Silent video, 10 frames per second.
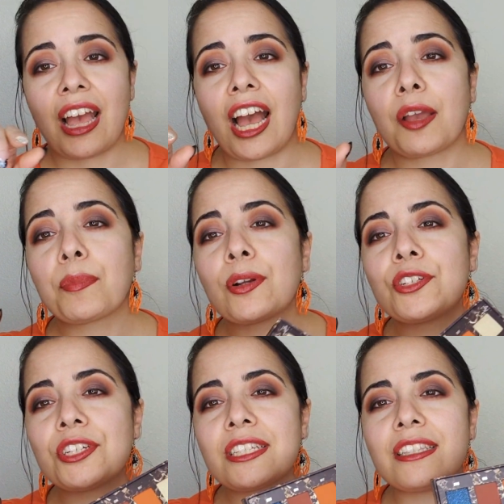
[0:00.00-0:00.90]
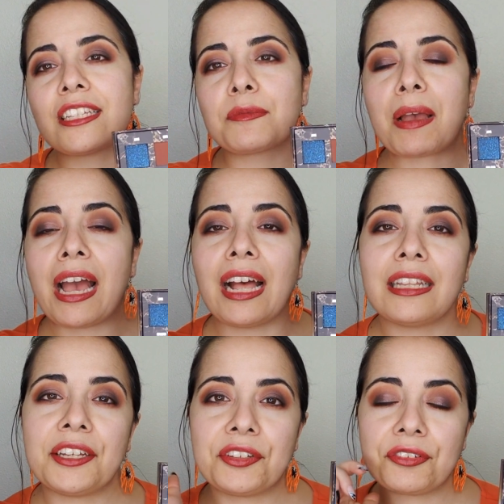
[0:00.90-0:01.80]
I purchased this
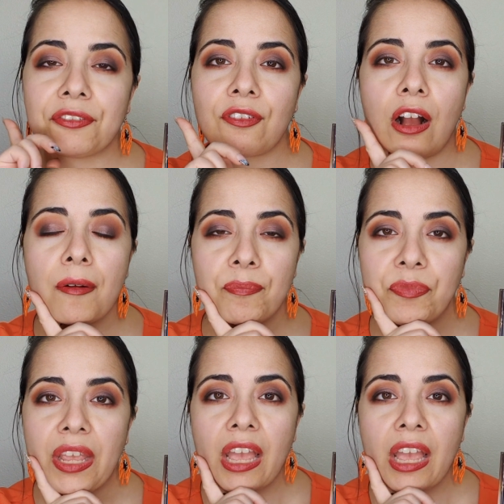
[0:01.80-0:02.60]
palette from